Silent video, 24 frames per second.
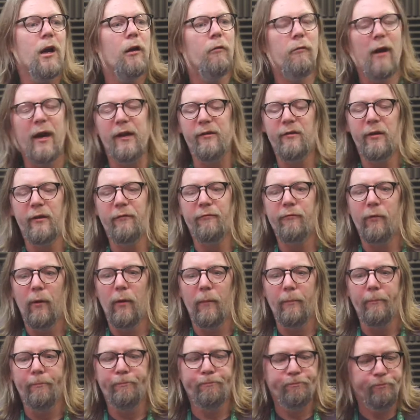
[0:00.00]
ranging
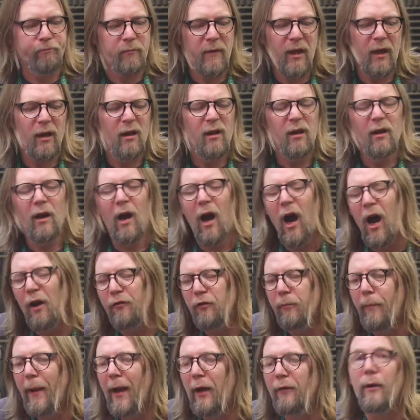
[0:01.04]
from
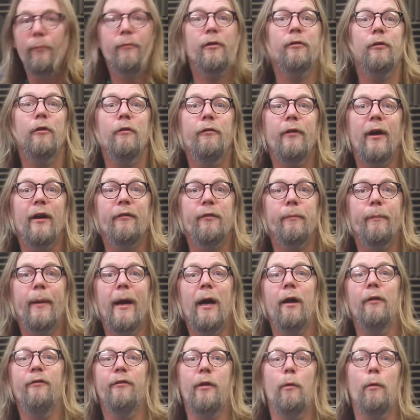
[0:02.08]
£100 up to £2,000.